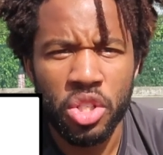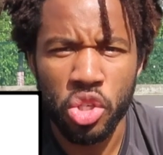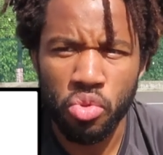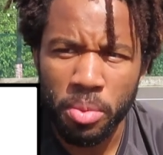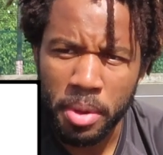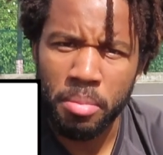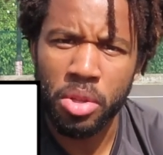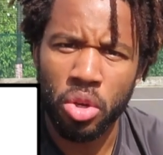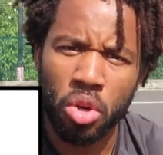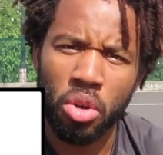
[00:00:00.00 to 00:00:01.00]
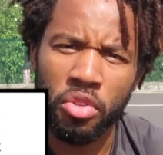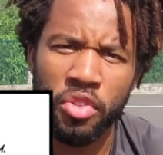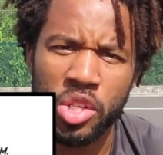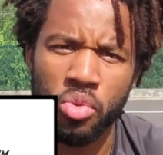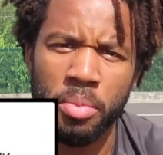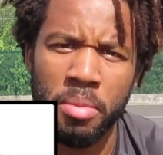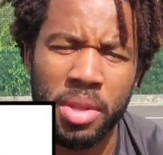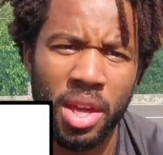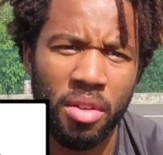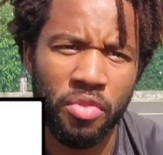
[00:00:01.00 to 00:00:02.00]
Just remember the clock face.
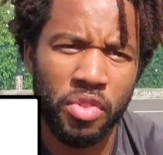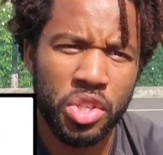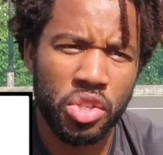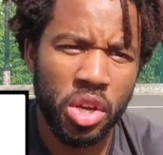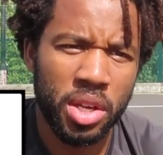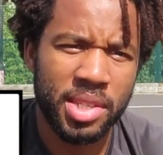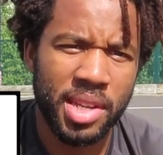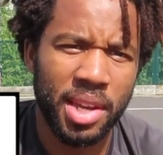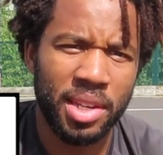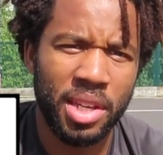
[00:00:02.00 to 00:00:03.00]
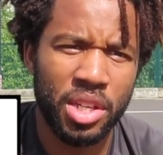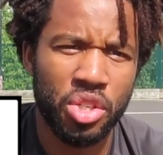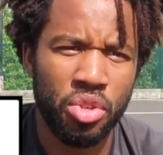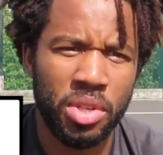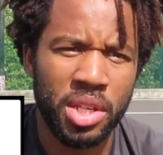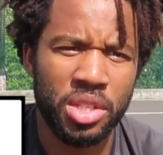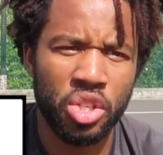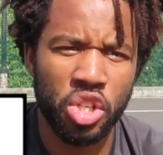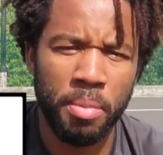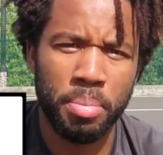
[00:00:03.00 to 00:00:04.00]
Remember that for certain techniques, you need
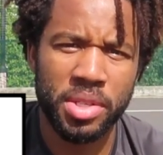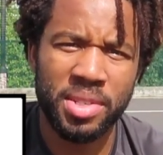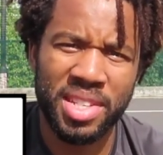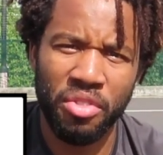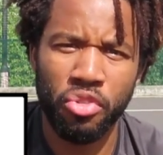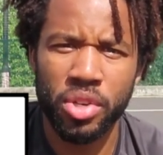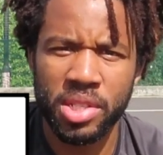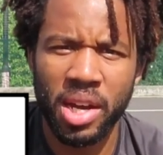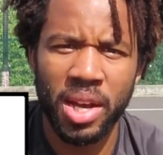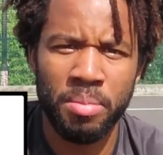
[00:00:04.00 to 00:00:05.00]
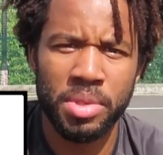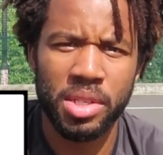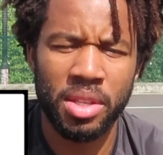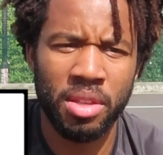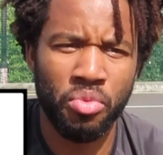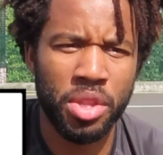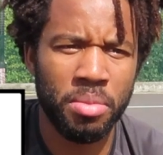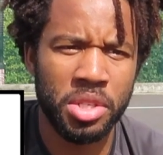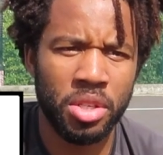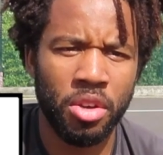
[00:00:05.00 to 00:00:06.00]
to jump at different times. The
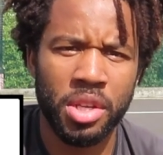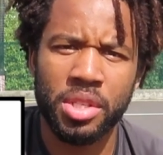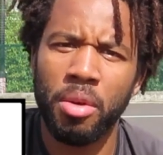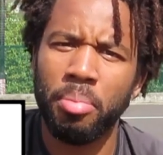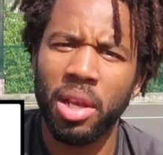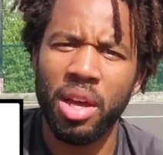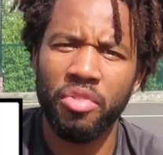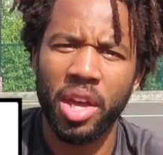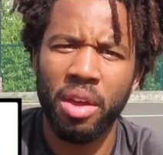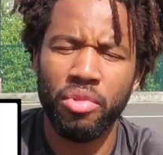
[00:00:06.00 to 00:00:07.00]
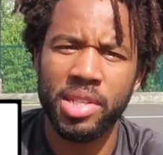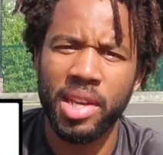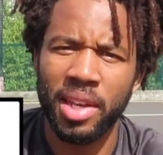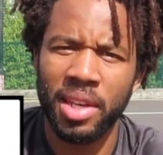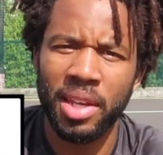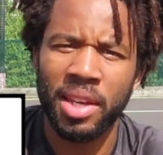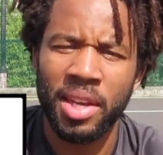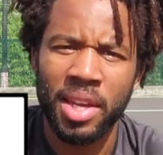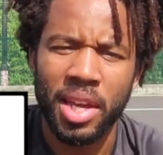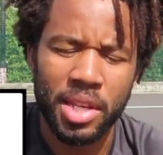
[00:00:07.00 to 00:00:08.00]
rhythm isn't going to apply for every technique.
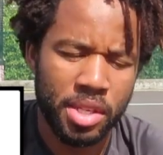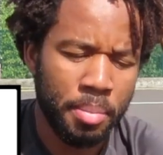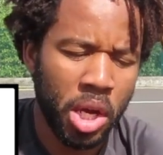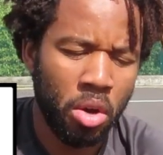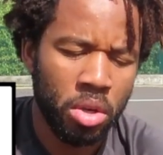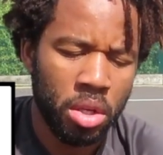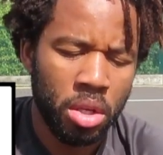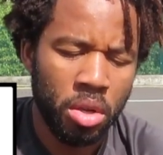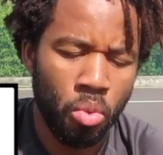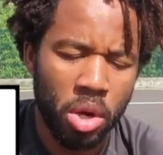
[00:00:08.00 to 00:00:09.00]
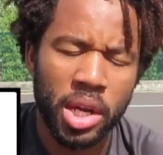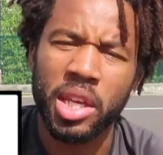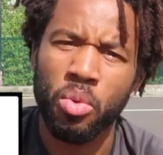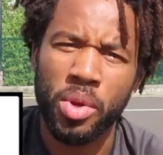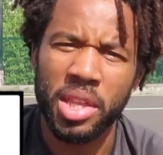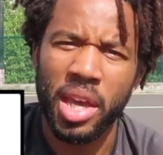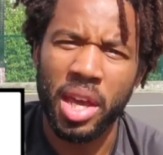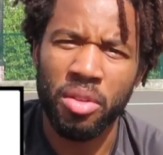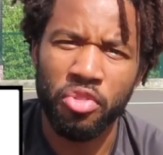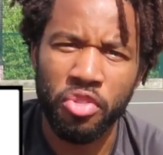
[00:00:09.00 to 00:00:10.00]
It's about working with
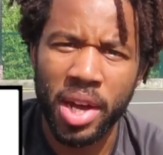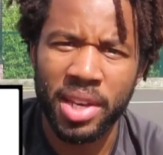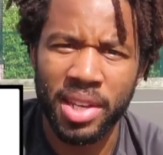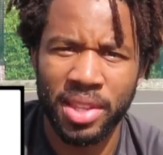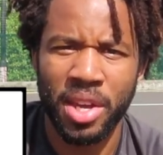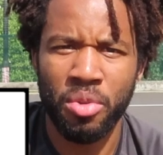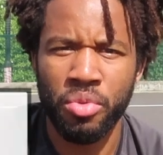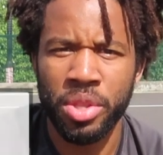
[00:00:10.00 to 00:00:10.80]
it and finding that